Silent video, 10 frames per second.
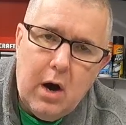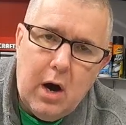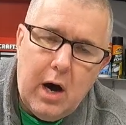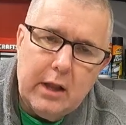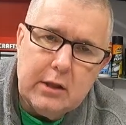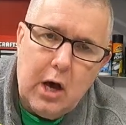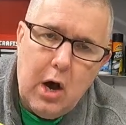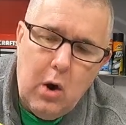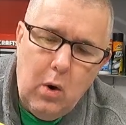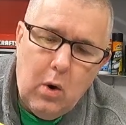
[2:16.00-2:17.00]

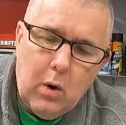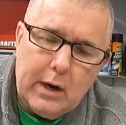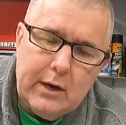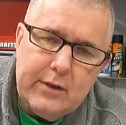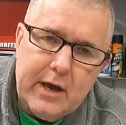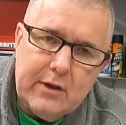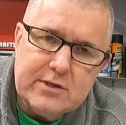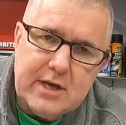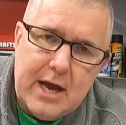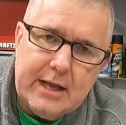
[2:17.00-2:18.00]
low, or I can go to the other
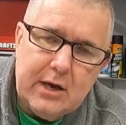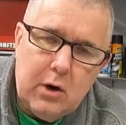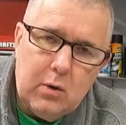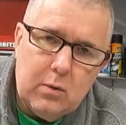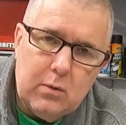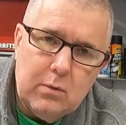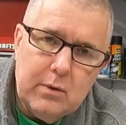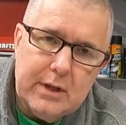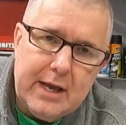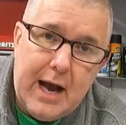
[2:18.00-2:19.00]
side and go
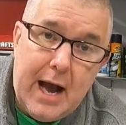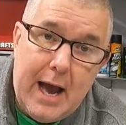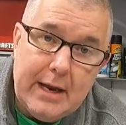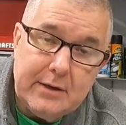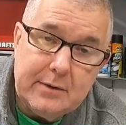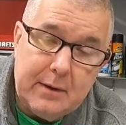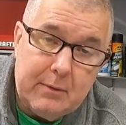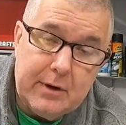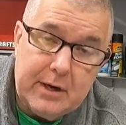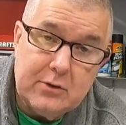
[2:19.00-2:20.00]
really high, and
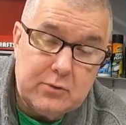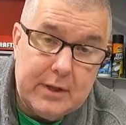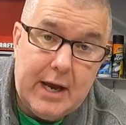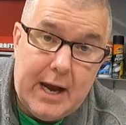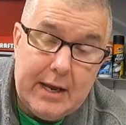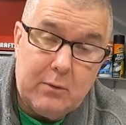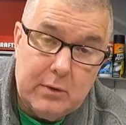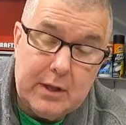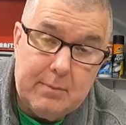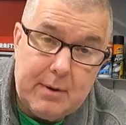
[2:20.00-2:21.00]
when it goes really high, it
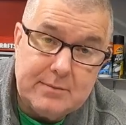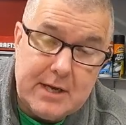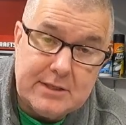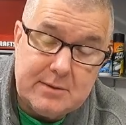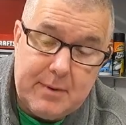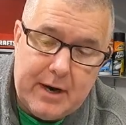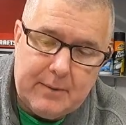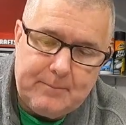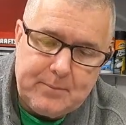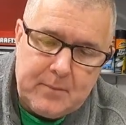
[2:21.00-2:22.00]
really pumps out some air.
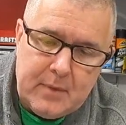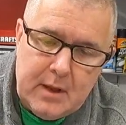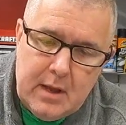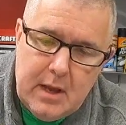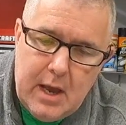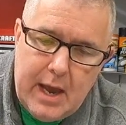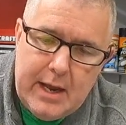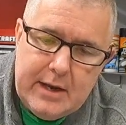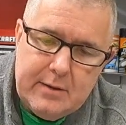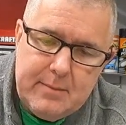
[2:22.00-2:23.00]

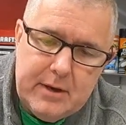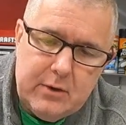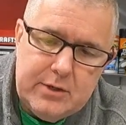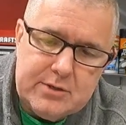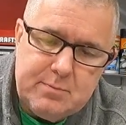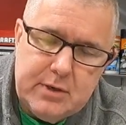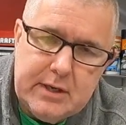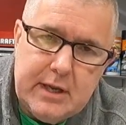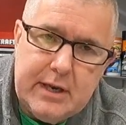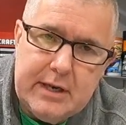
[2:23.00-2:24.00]
And in the middle, you just put
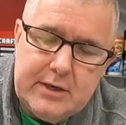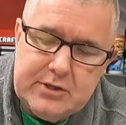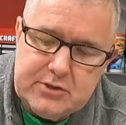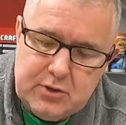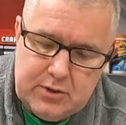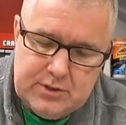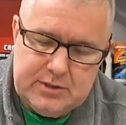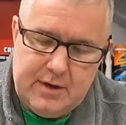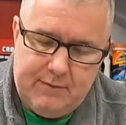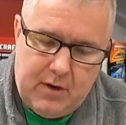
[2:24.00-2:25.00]
it and it just turns
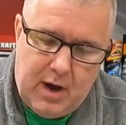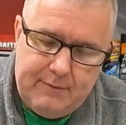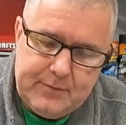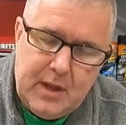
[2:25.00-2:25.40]
itself off.